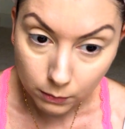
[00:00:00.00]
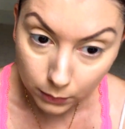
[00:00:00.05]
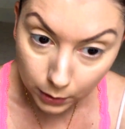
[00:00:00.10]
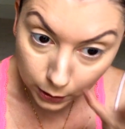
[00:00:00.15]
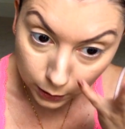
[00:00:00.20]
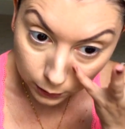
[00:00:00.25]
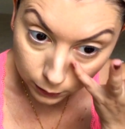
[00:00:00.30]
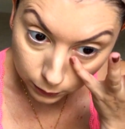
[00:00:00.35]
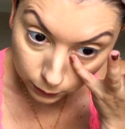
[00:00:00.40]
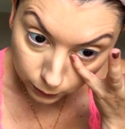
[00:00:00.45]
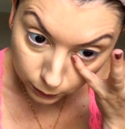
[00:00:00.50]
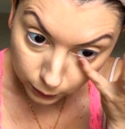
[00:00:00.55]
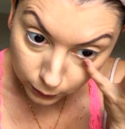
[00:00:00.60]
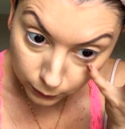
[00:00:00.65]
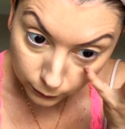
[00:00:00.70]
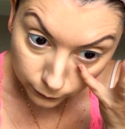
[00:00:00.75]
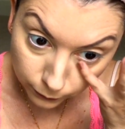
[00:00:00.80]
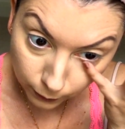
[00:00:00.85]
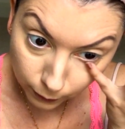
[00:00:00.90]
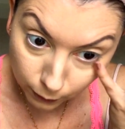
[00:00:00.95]
Make sure
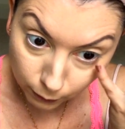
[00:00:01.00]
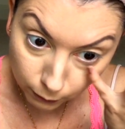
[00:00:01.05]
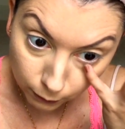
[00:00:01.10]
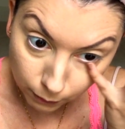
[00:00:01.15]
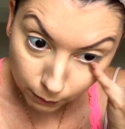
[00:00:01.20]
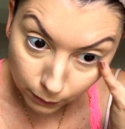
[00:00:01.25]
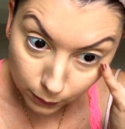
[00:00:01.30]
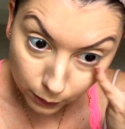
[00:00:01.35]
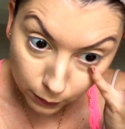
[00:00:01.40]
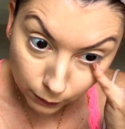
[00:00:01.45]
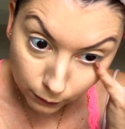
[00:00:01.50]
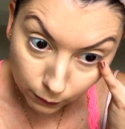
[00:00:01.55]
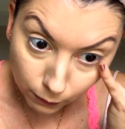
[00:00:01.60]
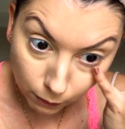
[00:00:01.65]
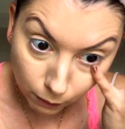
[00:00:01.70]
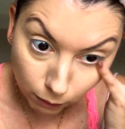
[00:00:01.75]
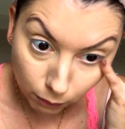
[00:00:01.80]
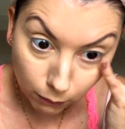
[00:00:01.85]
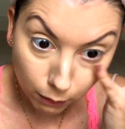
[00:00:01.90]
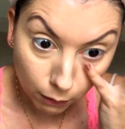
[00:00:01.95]
you've removed
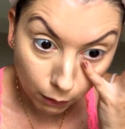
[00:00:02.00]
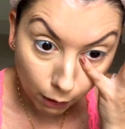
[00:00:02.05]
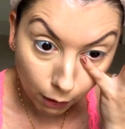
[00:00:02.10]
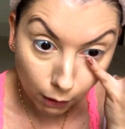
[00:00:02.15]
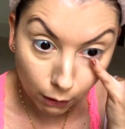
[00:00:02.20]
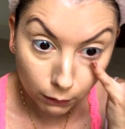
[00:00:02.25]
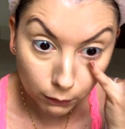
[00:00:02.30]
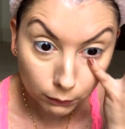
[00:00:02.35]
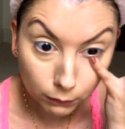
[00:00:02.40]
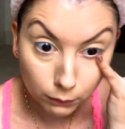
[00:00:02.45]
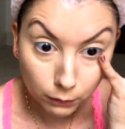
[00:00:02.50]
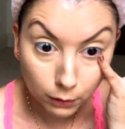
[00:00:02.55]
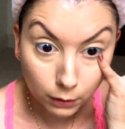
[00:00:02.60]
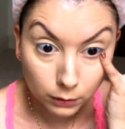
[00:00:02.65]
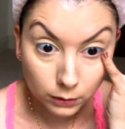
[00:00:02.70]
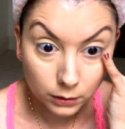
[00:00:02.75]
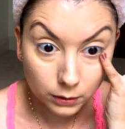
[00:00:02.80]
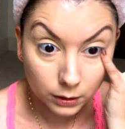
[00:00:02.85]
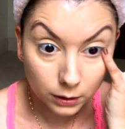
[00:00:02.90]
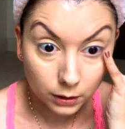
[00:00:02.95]
all the lines
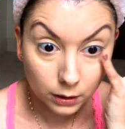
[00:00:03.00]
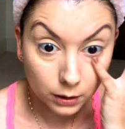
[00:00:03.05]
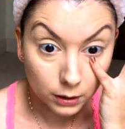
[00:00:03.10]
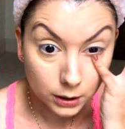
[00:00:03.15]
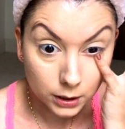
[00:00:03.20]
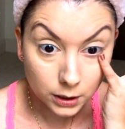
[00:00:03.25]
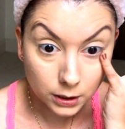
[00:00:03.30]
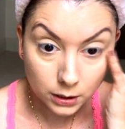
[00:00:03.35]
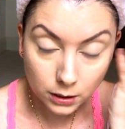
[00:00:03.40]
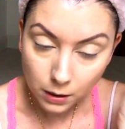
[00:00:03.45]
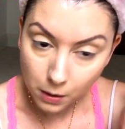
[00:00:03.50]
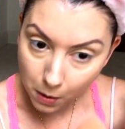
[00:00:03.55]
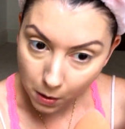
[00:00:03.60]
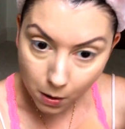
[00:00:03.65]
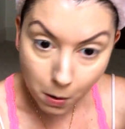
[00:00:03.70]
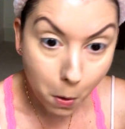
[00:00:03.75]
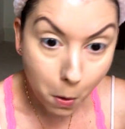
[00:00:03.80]
under the eyes.